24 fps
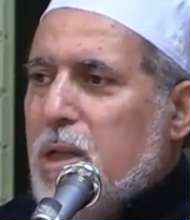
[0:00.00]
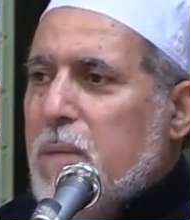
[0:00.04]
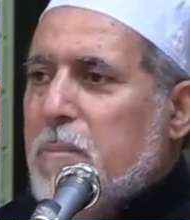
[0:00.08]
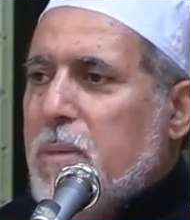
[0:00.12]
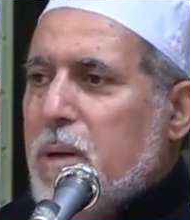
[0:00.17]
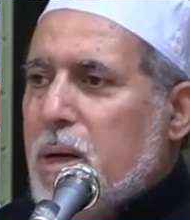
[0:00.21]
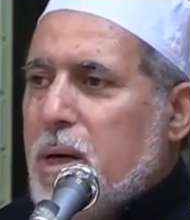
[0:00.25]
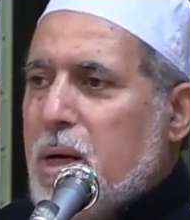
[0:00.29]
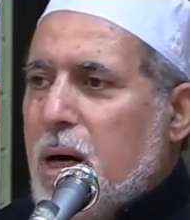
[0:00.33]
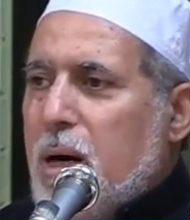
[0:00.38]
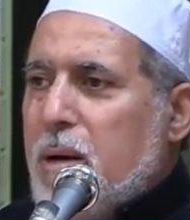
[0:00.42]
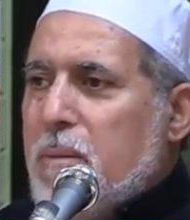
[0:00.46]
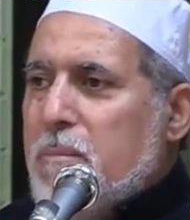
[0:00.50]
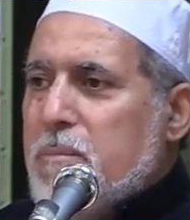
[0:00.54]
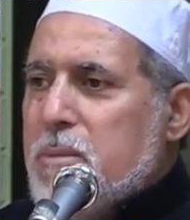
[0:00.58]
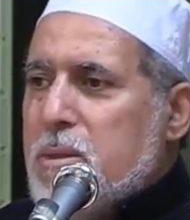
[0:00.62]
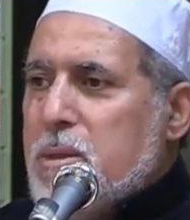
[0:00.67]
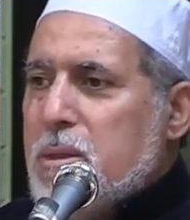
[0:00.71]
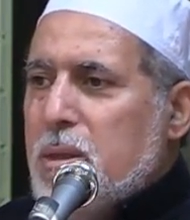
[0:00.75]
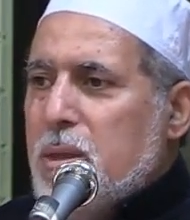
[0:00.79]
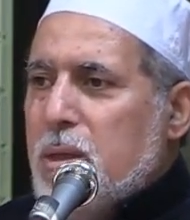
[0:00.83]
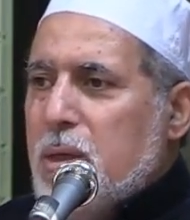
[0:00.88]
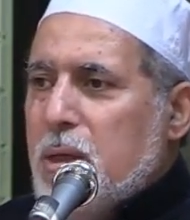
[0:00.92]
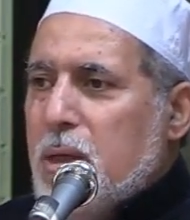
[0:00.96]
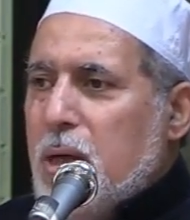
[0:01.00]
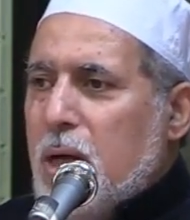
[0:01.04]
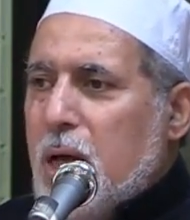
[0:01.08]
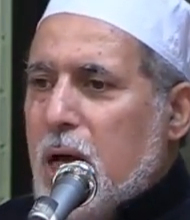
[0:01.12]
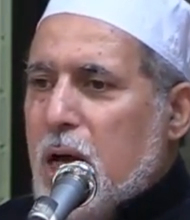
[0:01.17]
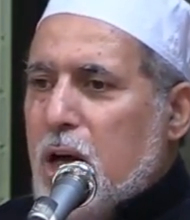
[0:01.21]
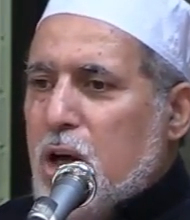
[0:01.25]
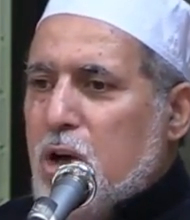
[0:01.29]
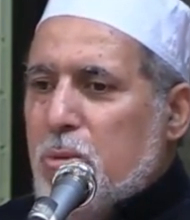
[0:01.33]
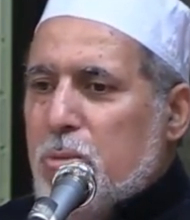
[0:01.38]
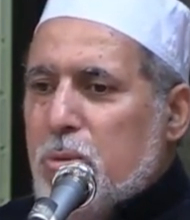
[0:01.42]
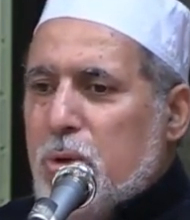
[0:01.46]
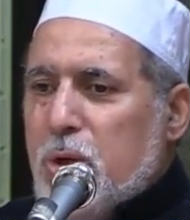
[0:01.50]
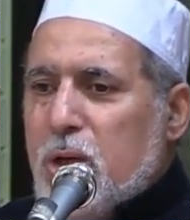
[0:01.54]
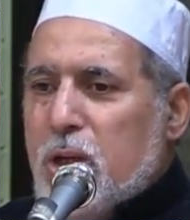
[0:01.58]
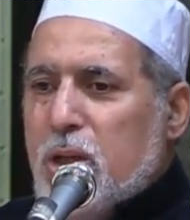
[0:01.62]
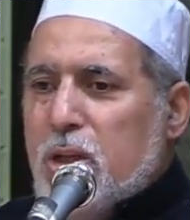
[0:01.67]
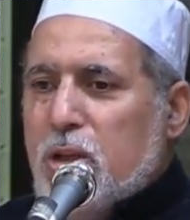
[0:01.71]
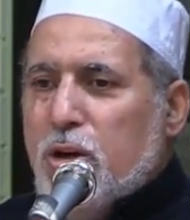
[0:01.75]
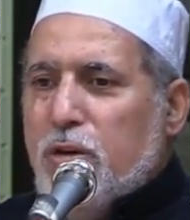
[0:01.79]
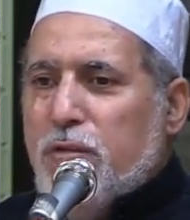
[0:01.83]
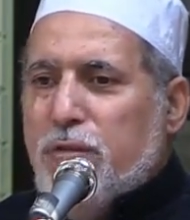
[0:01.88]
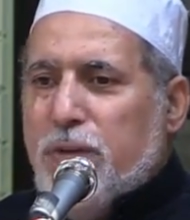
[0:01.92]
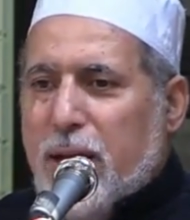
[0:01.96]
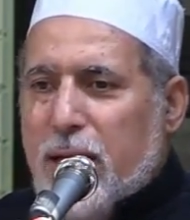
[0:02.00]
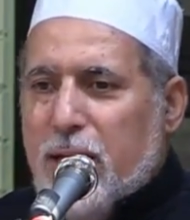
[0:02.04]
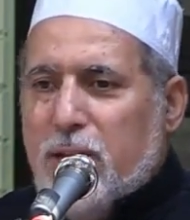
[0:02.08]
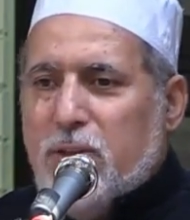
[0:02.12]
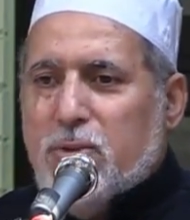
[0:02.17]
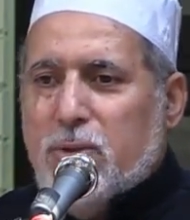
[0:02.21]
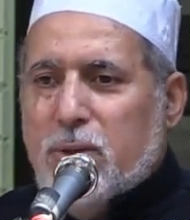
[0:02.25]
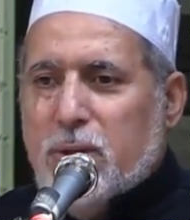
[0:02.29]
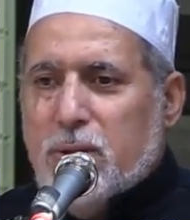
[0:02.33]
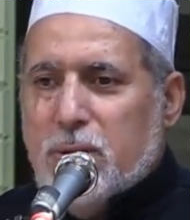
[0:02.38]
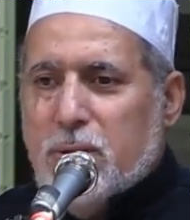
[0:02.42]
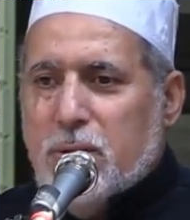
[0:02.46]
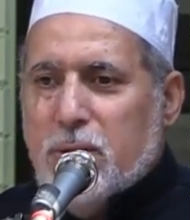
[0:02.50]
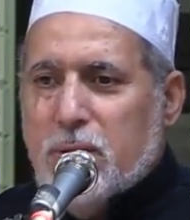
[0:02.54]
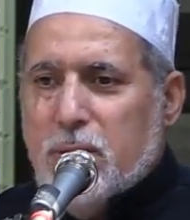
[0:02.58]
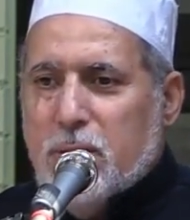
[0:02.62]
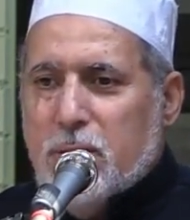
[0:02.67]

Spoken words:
becomes a community of hatred